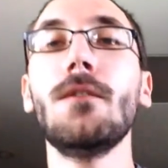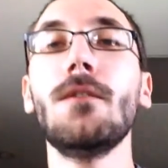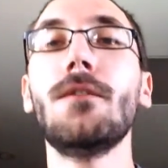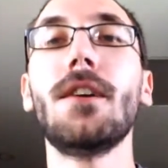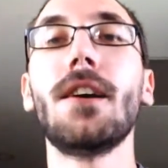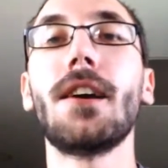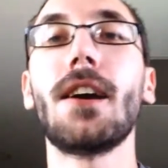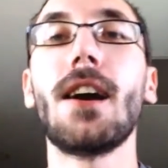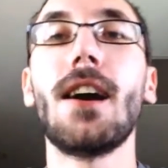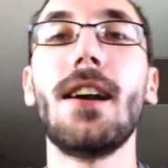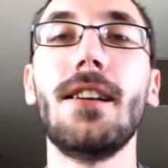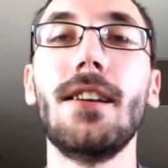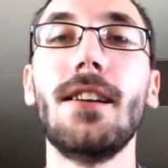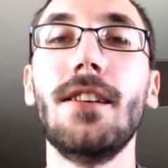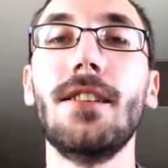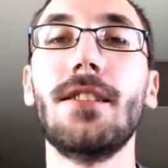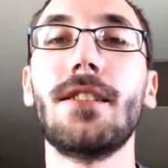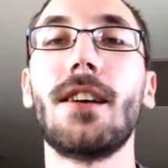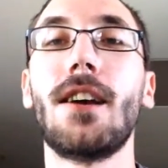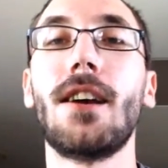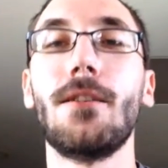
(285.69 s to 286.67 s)
fake
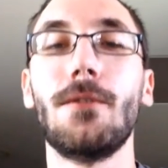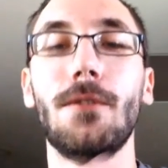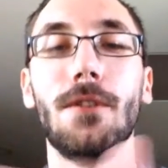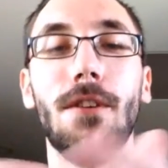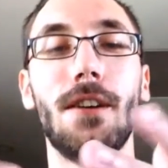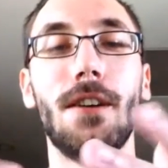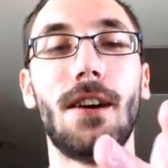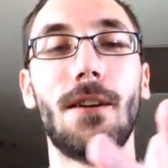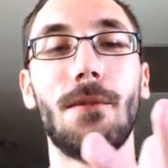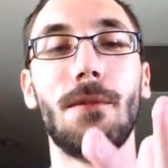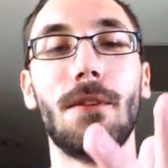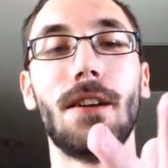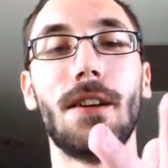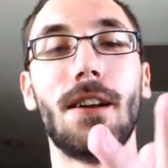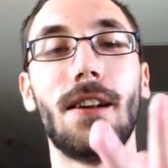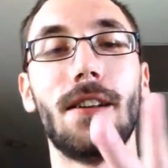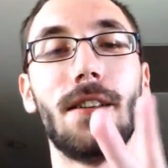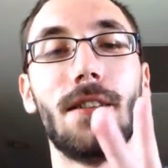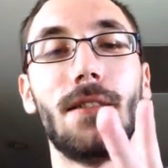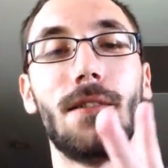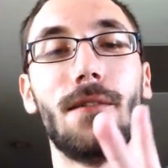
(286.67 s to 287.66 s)
IDs, I would
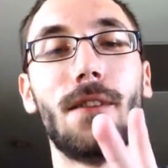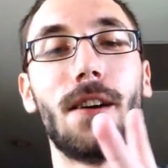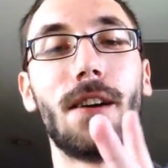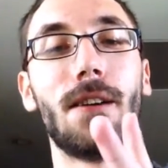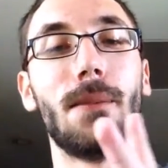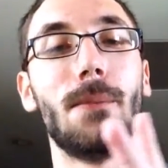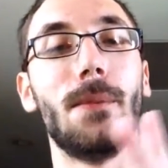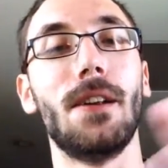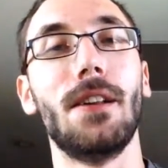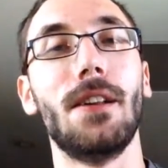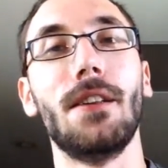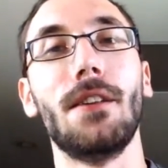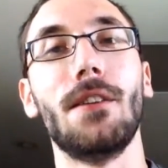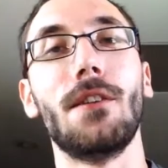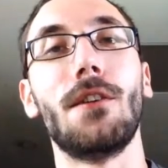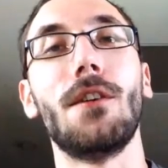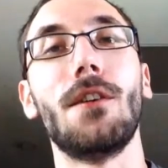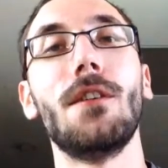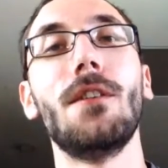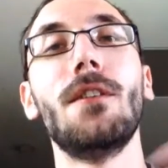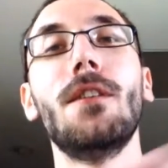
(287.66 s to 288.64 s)
not recommend at
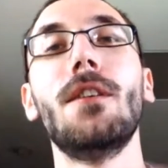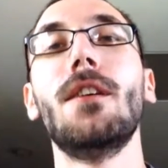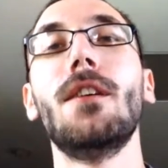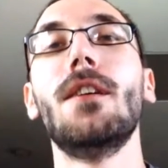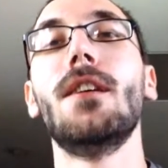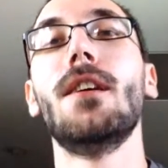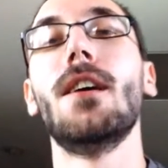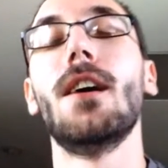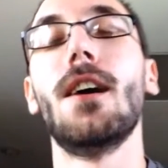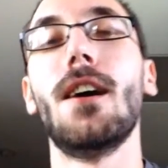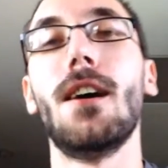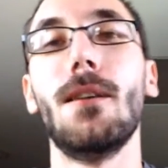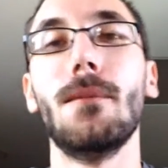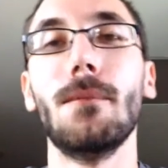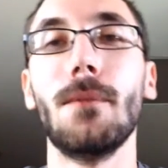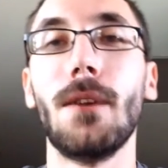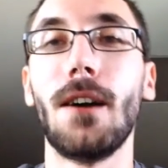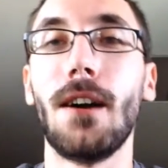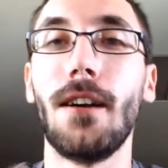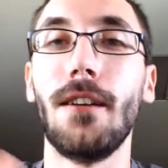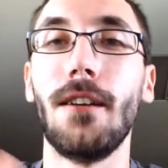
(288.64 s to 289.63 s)
all.
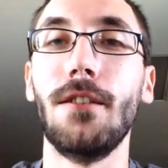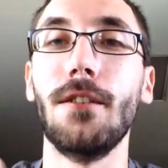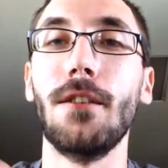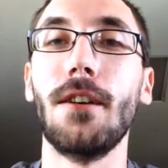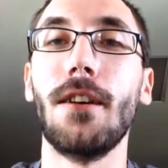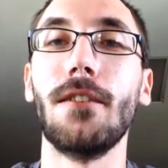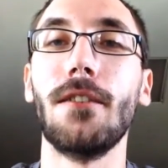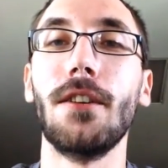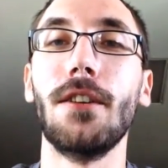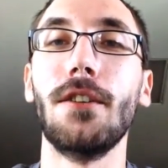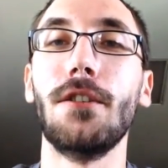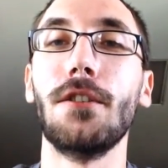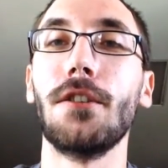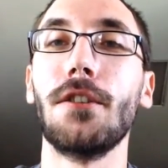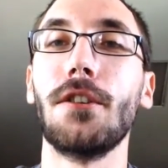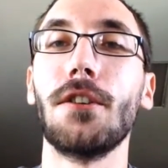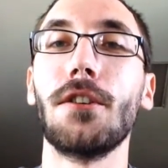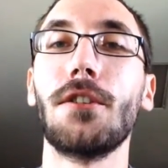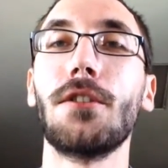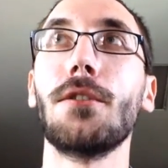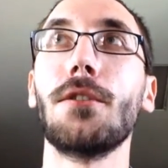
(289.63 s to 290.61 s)
I do have an
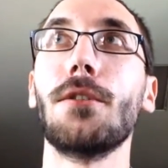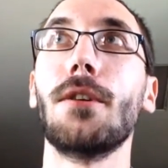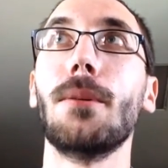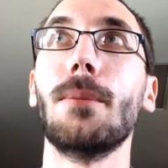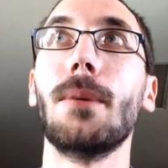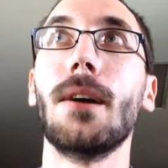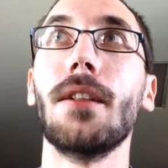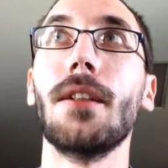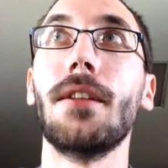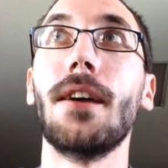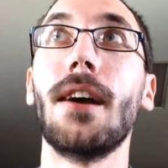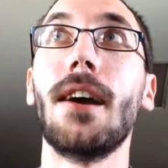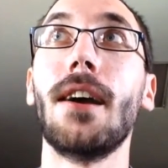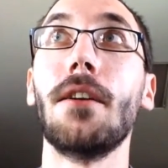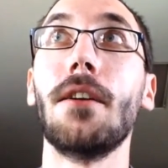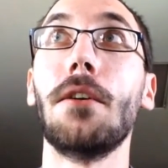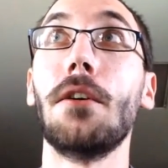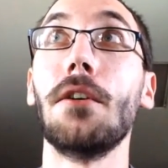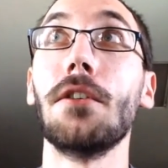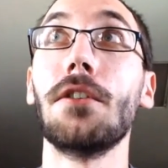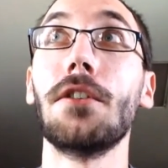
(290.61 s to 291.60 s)
interesting story about
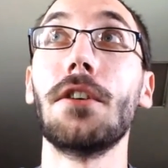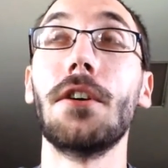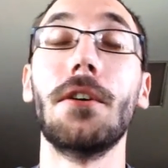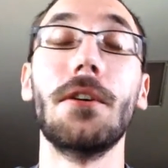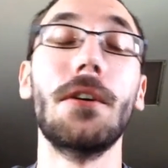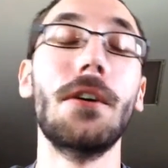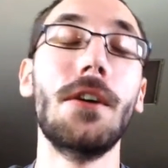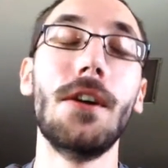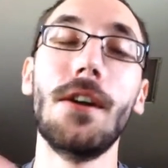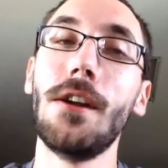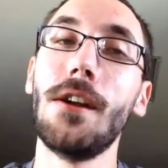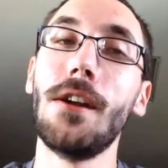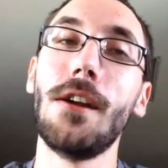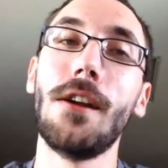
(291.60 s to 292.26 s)
that also.